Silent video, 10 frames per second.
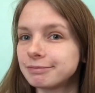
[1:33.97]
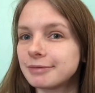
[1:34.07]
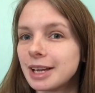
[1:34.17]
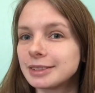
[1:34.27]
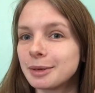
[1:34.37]

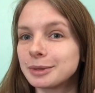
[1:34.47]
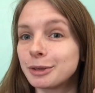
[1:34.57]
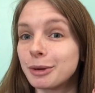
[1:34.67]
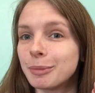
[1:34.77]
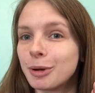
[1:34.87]
because I was
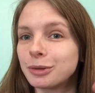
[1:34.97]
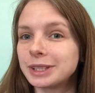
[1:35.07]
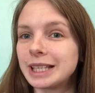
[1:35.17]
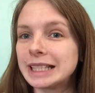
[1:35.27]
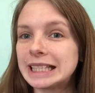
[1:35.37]
going to
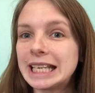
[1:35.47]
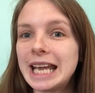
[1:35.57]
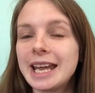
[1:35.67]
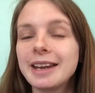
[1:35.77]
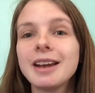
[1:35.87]
post it
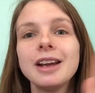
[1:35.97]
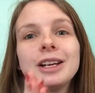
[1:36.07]
today.